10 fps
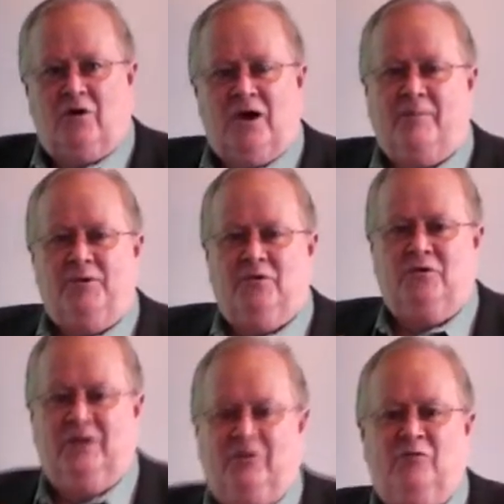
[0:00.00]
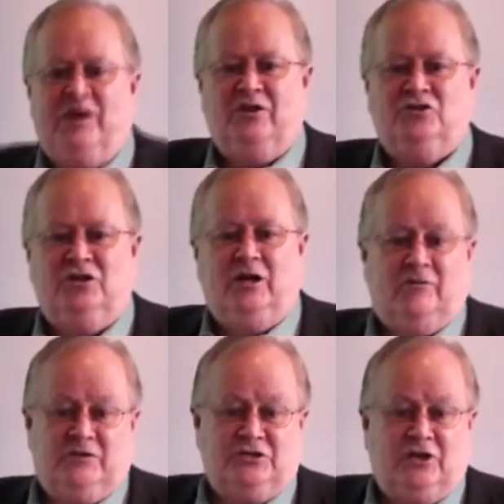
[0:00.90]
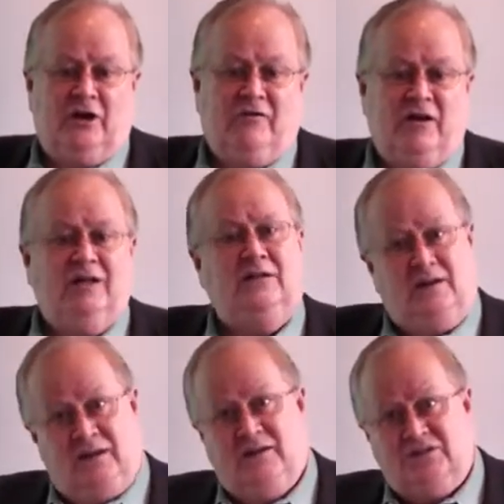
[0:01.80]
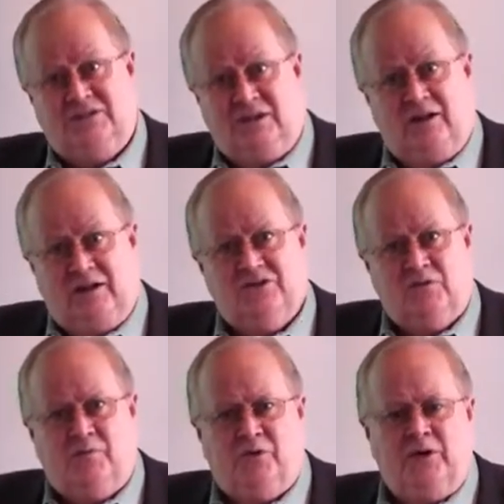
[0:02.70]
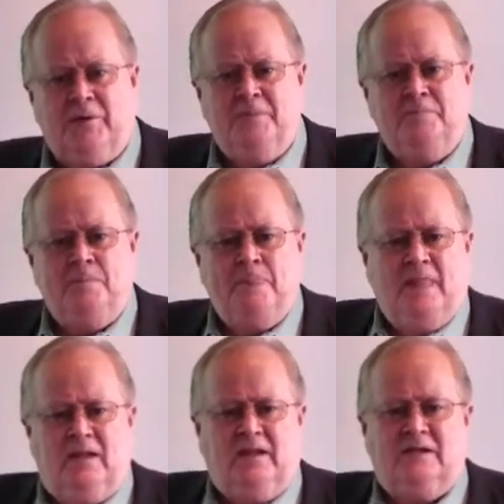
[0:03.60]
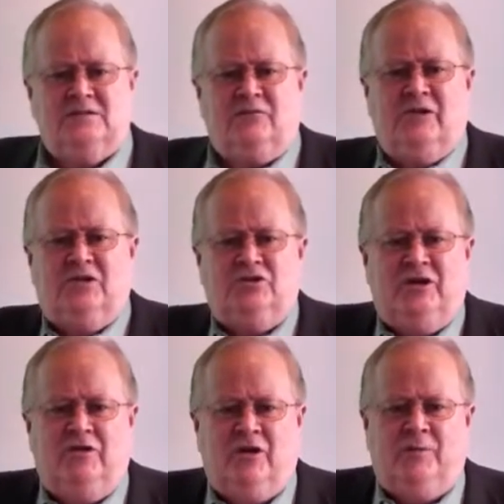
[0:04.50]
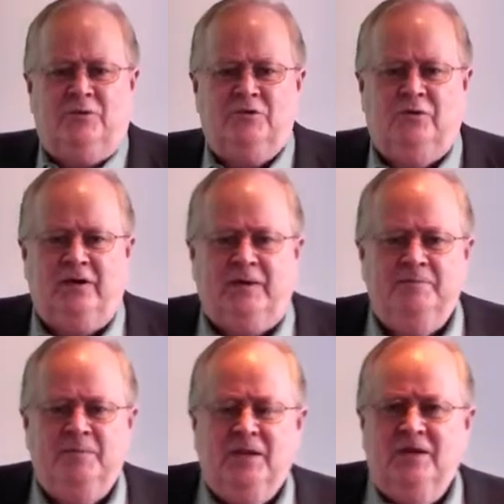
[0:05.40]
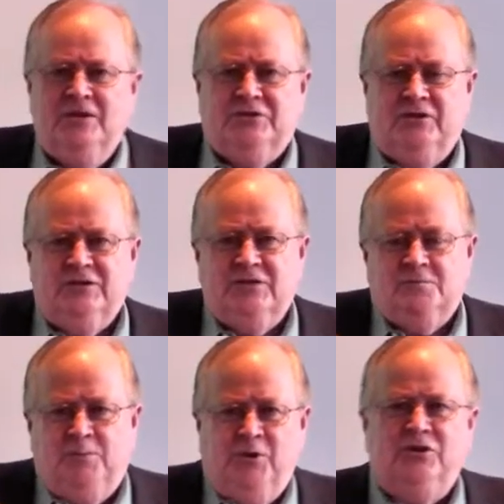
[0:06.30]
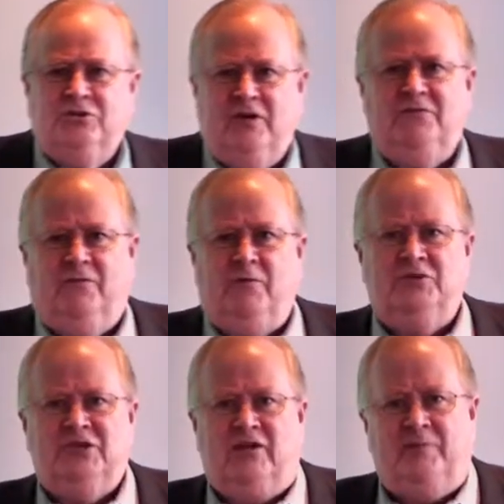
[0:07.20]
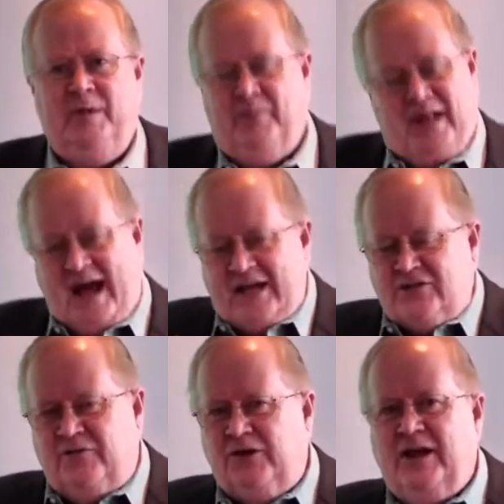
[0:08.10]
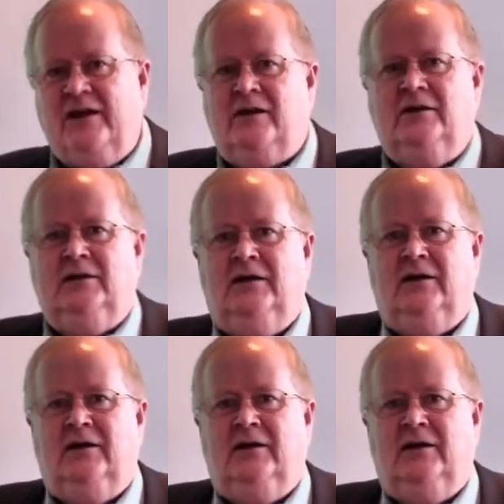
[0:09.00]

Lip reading: or an opportunity to re-engineer. If it's not an event, it still is a report, then it's a re-engineering opportunity. So this is pretty straightforward stuff. People ask for data,